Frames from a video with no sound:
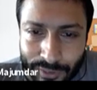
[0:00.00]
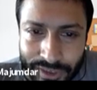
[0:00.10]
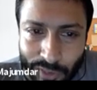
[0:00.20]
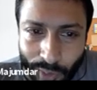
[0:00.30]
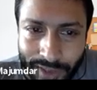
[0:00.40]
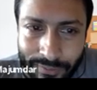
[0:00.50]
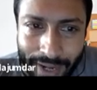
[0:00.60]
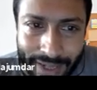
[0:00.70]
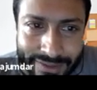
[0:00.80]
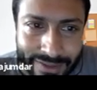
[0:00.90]
this one
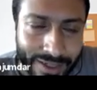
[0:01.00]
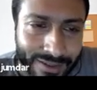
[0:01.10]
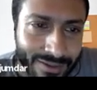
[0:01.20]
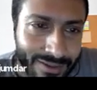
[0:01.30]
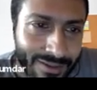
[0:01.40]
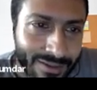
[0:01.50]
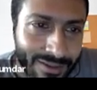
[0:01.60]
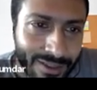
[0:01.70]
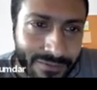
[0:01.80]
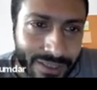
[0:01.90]
backtrack
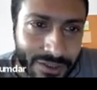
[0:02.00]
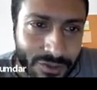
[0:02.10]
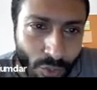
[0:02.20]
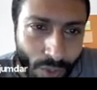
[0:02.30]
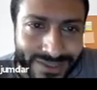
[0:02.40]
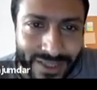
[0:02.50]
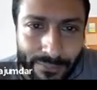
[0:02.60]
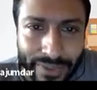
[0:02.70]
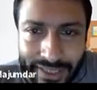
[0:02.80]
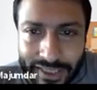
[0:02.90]
gives us one
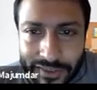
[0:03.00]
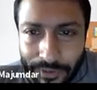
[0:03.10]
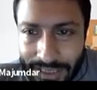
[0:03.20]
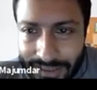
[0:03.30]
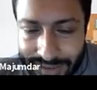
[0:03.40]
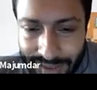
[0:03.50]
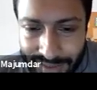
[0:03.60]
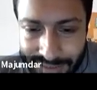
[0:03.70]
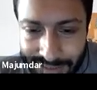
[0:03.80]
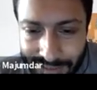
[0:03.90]
sample each for each
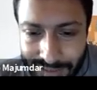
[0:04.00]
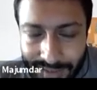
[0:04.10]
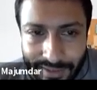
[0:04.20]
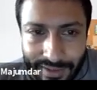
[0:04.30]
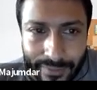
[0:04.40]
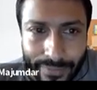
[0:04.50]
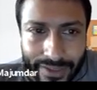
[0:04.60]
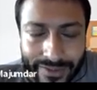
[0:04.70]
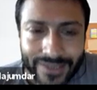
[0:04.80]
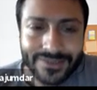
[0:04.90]
state,
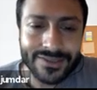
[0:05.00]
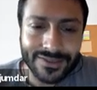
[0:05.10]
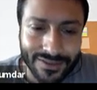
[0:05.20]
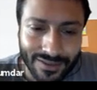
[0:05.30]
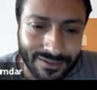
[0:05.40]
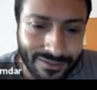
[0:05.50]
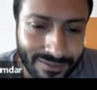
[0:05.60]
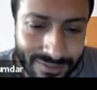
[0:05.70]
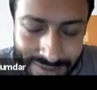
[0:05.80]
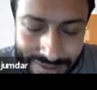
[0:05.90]
but that's
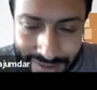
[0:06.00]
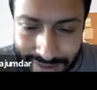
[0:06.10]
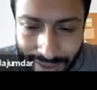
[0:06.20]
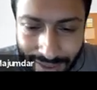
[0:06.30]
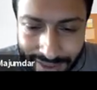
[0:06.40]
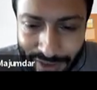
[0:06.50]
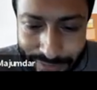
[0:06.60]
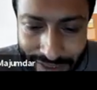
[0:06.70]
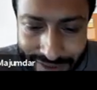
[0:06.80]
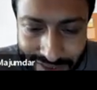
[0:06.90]
just a starting
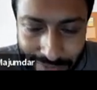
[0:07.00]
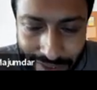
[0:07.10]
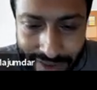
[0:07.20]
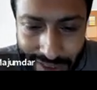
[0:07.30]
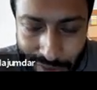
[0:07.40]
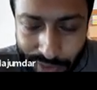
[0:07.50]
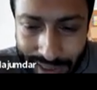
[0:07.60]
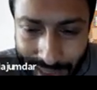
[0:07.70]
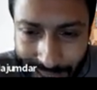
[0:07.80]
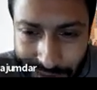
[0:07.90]
of the estimate. You
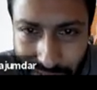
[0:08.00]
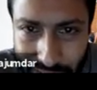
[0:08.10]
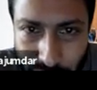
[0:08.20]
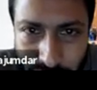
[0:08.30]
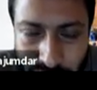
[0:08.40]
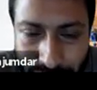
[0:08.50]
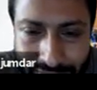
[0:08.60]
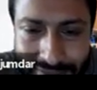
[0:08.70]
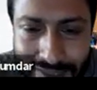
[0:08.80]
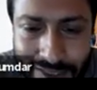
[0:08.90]
will actually go through
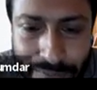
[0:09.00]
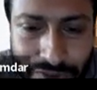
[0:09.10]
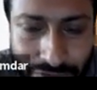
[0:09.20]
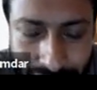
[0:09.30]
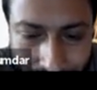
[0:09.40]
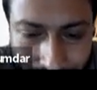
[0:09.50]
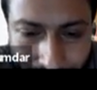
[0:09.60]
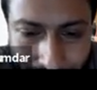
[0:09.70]
many such episodes and you